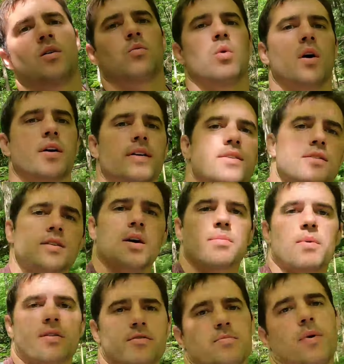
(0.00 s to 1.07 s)
What is up
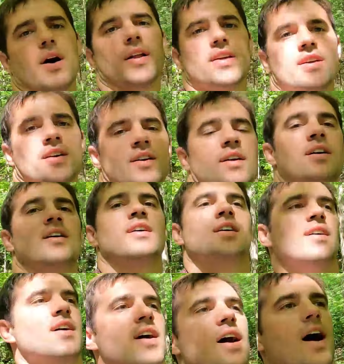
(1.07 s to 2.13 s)
everybody?
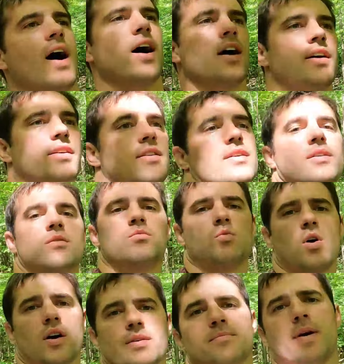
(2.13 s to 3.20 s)
I am
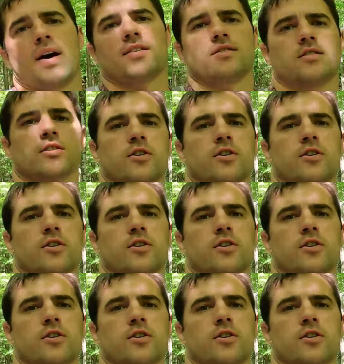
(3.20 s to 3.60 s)
walking back to the